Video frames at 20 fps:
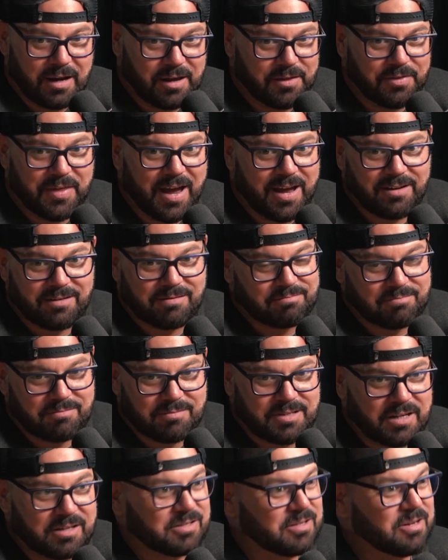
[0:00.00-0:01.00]
And that
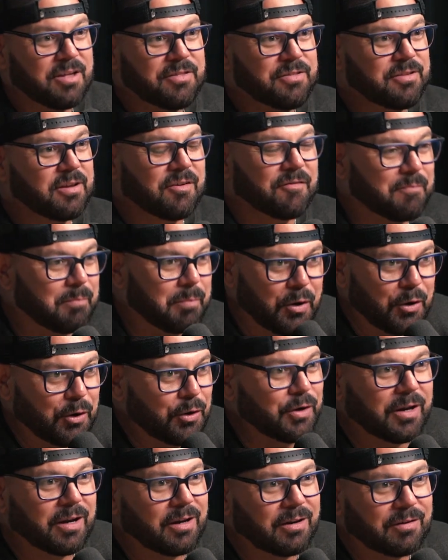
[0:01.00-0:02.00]
says nothing of
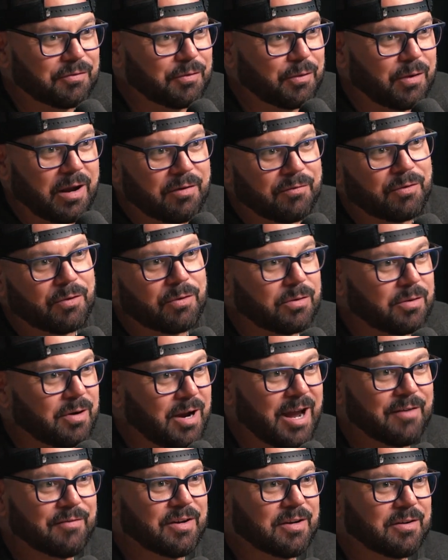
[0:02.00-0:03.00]
burning forever or
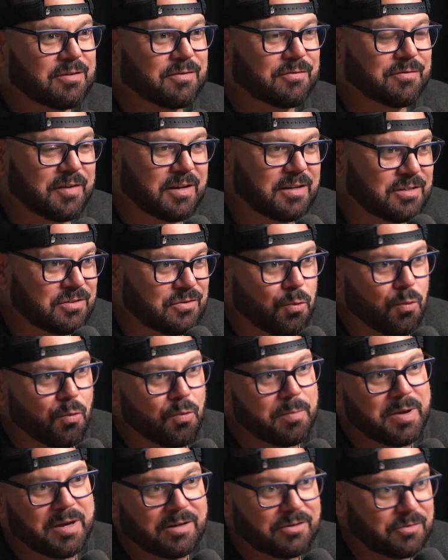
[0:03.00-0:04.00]
having to face
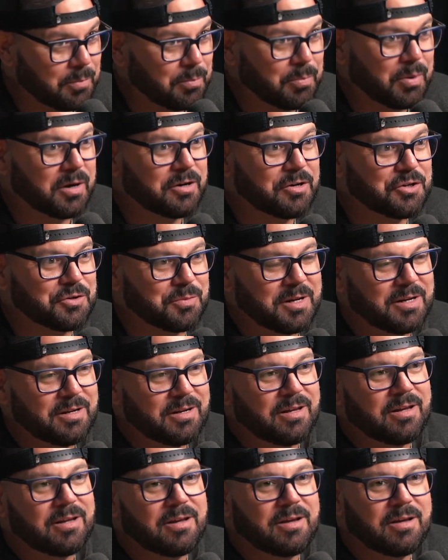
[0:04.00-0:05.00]
torment or punishment.
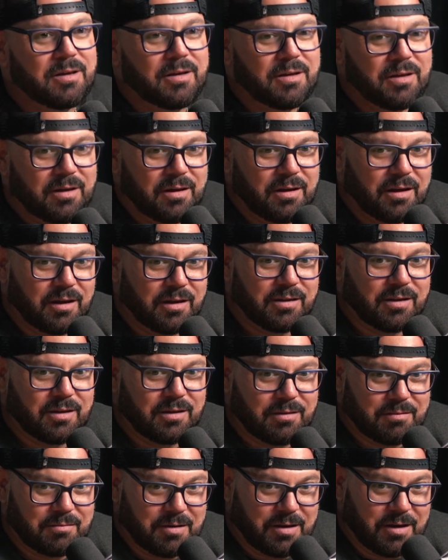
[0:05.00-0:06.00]
It,
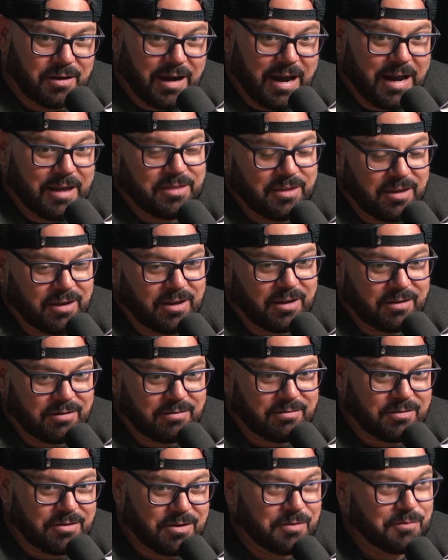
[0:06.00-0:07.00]
I think it
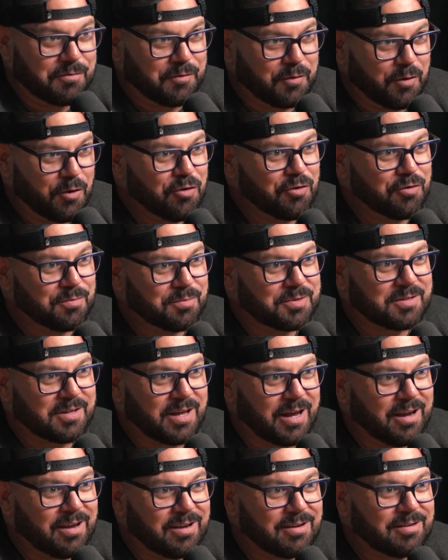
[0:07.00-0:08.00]
confirms
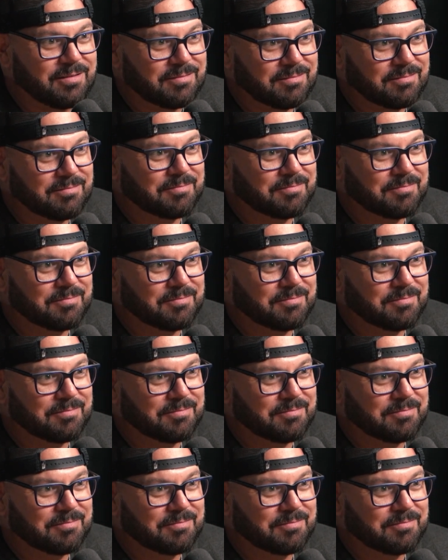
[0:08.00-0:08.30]
like